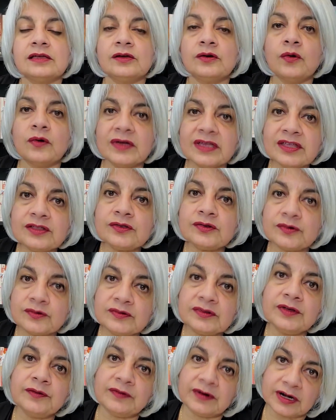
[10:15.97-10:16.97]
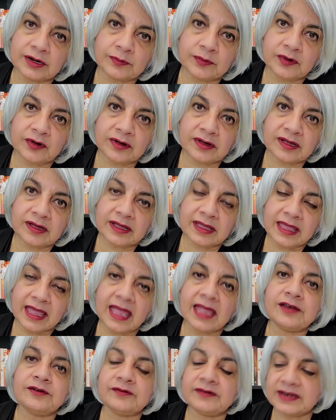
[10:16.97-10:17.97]
going through the workbook
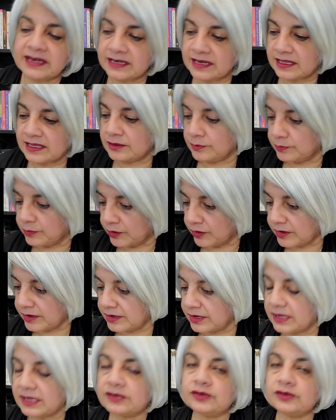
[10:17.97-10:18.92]
and reading the book,